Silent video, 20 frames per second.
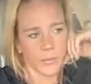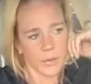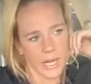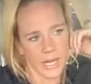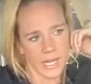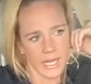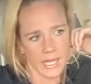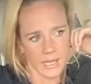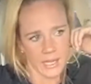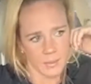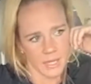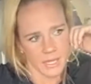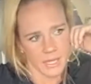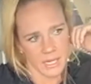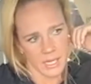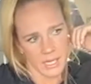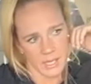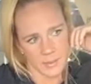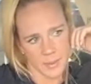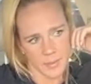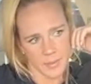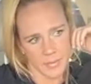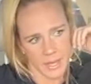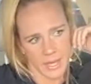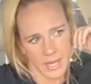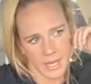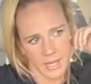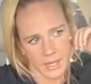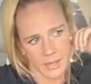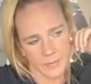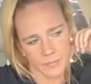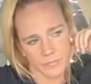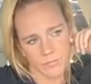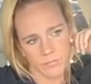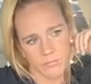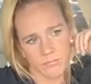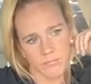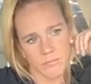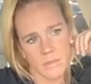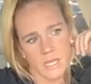When I came into MMA,
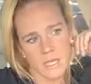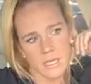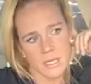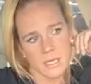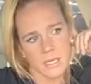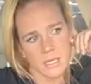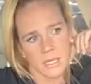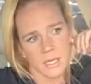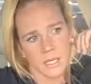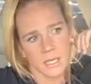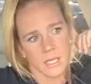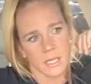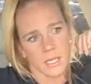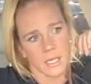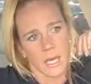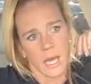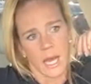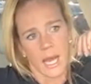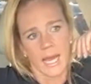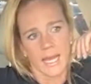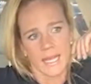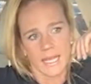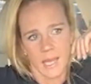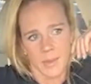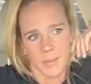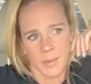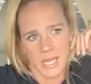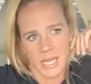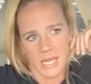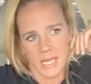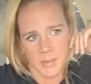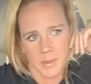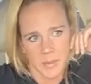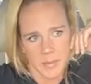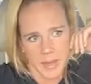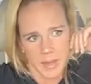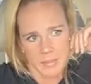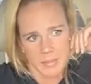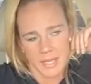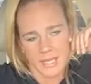I came in
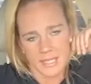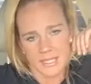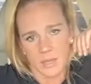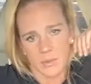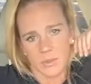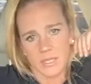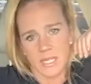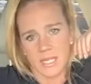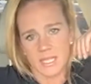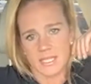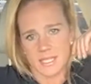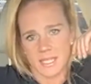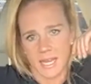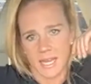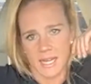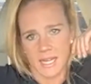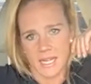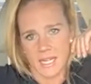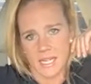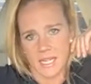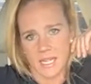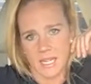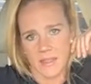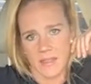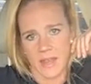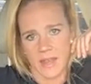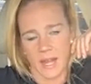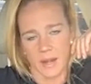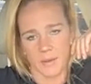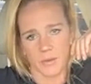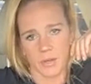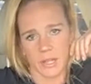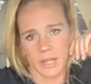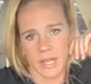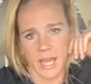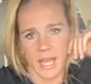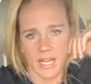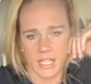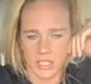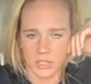MMA because I was excited that I
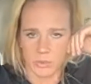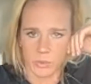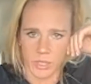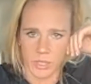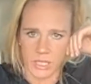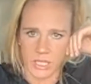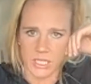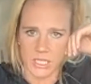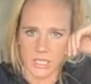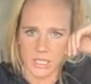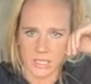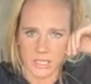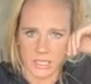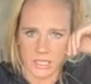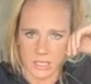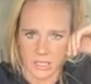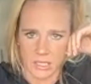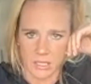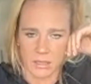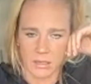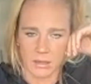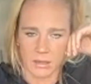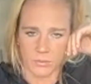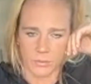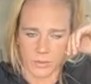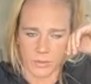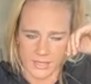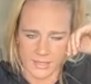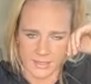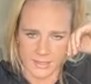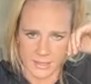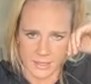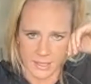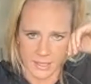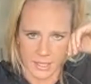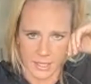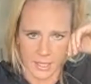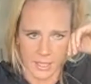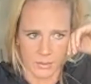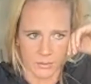really actually wanted to learn
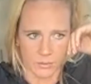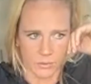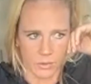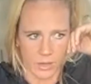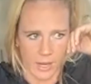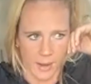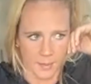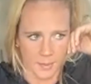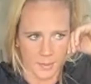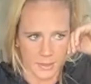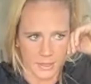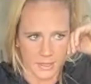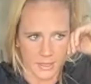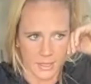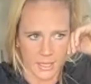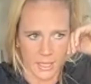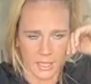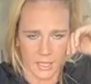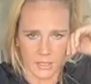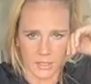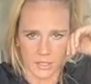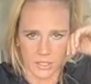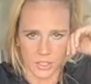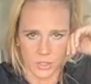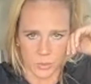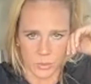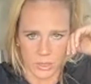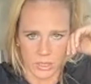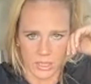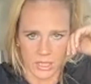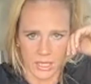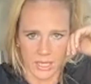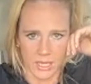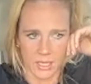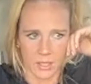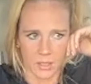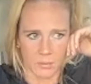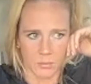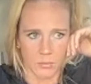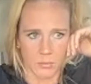wrestling and grappling and clinch work
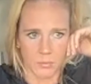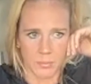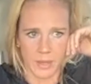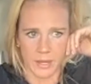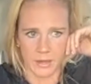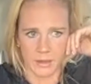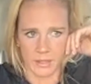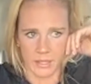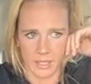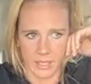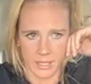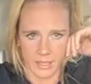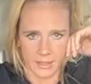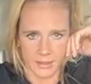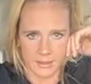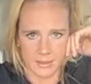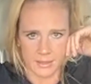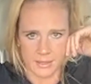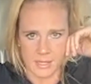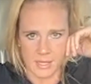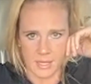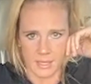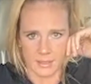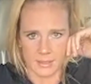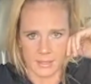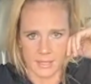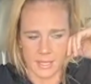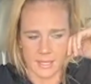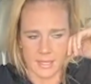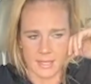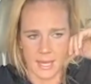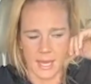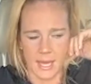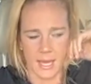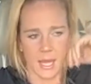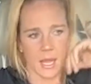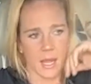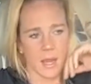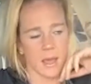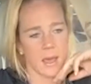and better kicks and things like
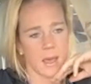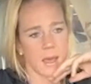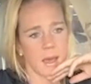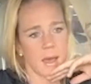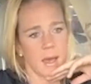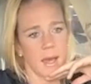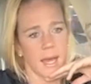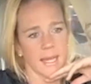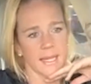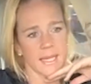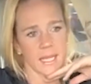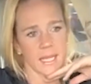that. I